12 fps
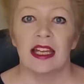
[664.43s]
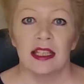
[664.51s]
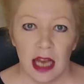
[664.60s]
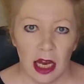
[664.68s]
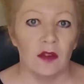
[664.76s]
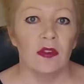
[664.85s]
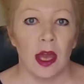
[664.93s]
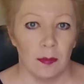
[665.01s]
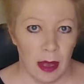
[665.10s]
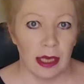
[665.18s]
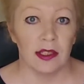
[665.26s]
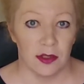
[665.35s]
None of that
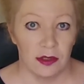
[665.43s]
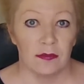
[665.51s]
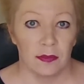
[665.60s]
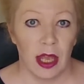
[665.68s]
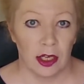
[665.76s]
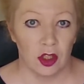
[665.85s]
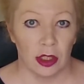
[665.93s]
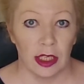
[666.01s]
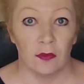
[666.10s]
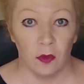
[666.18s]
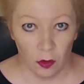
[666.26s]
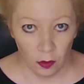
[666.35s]
matters,
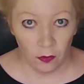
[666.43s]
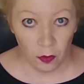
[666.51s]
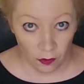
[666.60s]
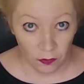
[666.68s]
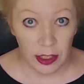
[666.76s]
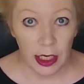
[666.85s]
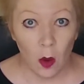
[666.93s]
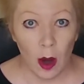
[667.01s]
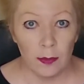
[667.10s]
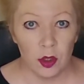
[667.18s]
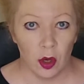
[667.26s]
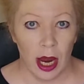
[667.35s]
actually. For a video
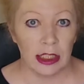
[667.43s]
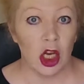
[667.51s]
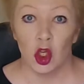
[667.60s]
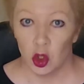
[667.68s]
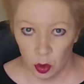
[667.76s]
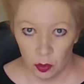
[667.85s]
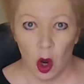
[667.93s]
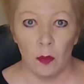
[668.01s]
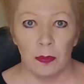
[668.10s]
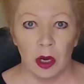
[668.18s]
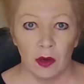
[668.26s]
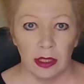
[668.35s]
abstract, do
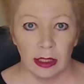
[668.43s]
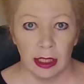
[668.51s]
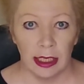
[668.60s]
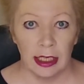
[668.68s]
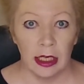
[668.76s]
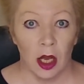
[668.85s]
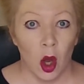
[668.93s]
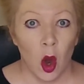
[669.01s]
not bury the lead.